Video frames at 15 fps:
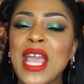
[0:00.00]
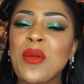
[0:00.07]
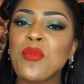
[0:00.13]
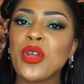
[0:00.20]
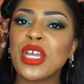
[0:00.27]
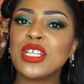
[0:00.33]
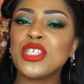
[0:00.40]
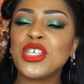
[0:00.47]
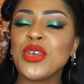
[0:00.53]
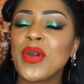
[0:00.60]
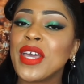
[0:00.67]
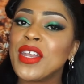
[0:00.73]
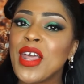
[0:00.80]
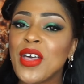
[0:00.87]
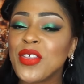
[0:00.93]
I'm bringing to you
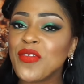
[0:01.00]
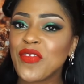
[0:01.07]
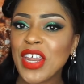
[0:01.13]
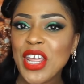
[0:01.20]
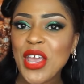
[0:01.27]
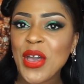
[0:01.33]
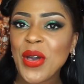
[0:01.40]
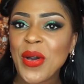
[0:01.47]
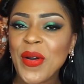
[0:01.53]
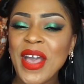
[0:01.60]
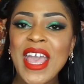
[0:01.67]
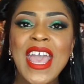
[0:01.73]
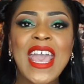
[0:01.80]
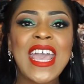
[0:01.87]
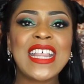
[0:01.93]
another
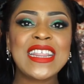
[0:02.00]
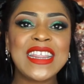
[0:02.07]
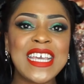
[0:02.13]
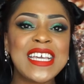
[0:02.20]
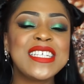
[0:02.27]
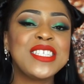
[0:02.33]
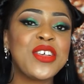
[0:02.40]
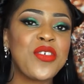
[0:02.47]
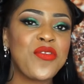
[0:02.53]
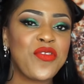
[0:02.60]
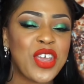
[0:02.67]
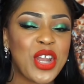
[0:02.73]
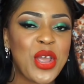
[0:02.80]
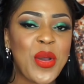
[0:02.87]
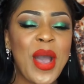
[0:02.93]
video, and this
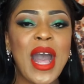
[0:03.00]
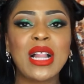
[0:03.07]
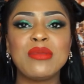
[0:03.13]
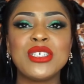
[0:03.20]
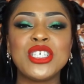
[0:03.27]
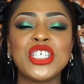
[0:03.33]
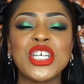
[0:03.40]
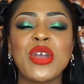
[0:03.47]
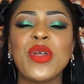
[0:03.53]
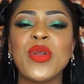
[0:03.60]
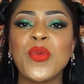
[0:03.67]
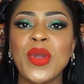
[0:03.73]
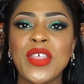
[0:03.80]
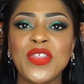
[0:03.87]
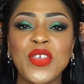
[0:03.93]
video I'll be
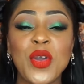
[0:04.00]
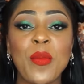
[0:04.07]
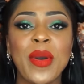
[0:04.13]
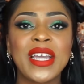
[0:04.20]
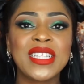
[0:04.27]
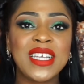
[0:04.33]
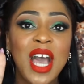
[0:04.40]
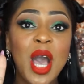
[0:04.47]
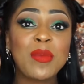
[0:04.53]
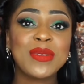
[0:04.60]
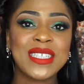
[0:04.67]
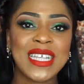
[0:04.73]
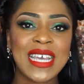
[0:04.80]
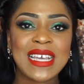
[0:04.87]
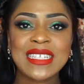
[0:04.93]
sharing with you my top
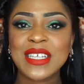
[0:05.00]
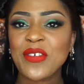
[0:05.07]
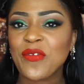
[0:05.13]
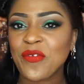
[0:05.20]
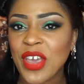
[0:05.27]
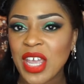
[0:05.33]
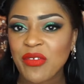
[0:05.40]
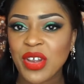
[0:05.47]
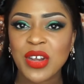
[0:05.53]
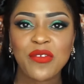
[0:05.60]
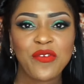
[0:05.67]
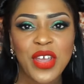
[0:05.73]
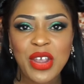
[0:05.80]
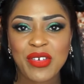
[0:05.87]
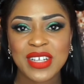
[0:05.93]
6 favorite
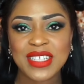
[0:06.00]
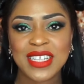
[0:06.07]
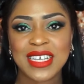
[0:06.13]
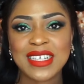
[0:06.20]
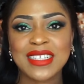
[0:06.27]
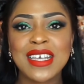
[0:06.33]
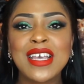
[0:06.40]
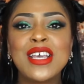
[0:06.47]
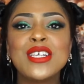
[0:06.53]
fragrances.